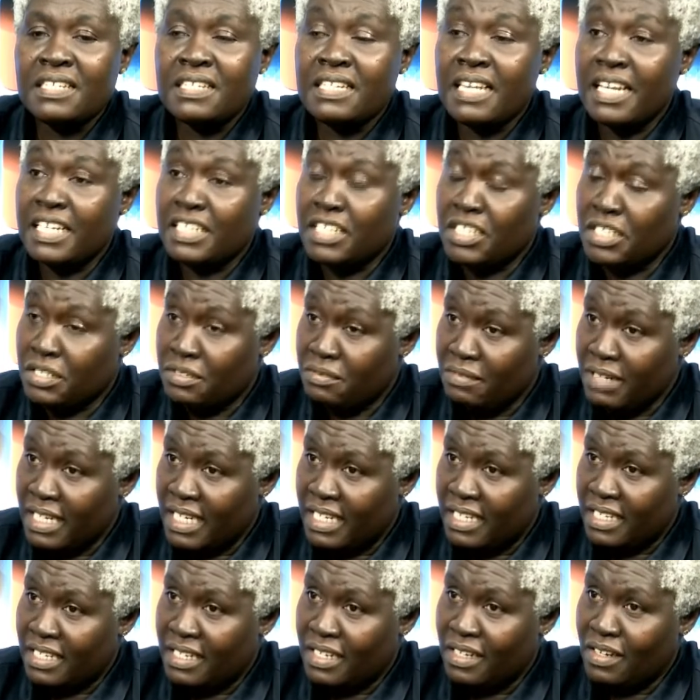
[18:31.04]
Stage
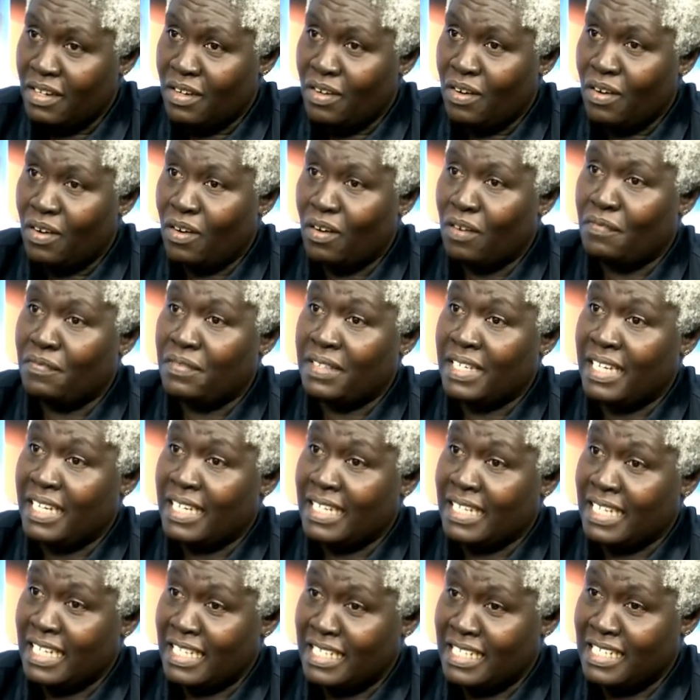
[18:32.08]
3 of
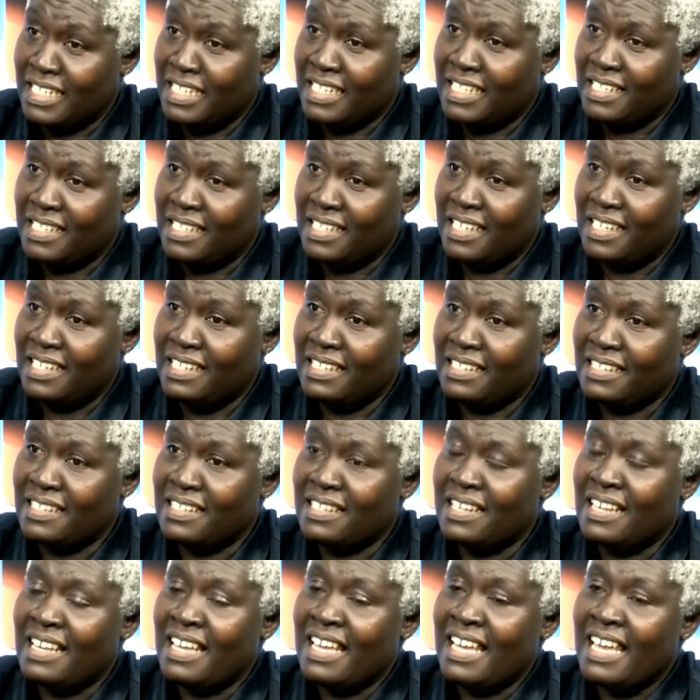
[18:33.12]
the kidney
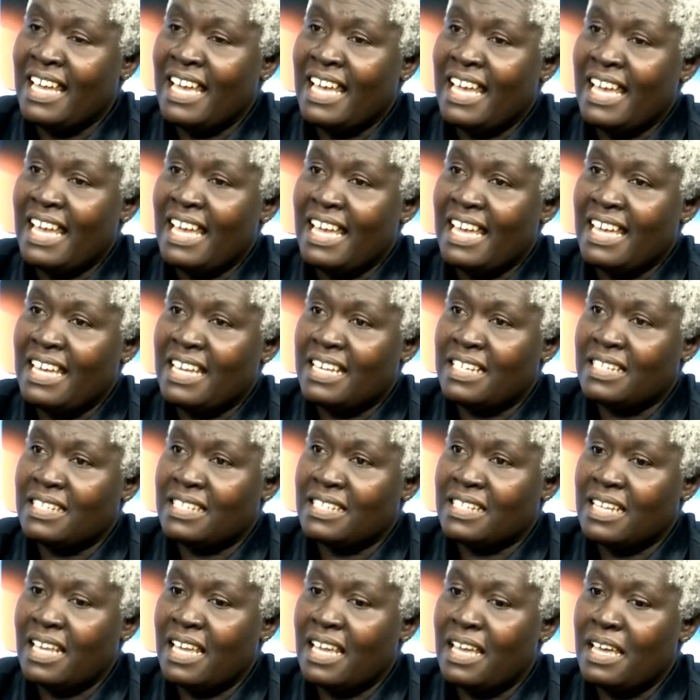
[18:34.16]
disease
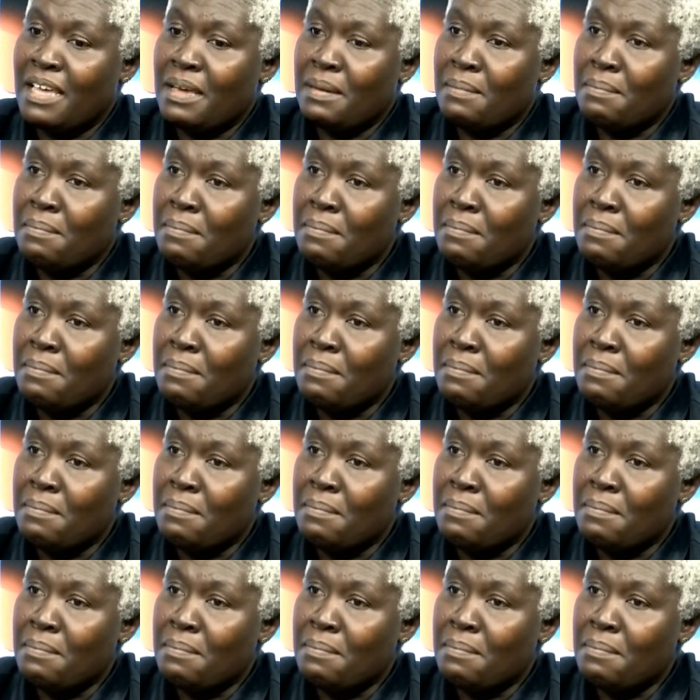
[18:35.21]
is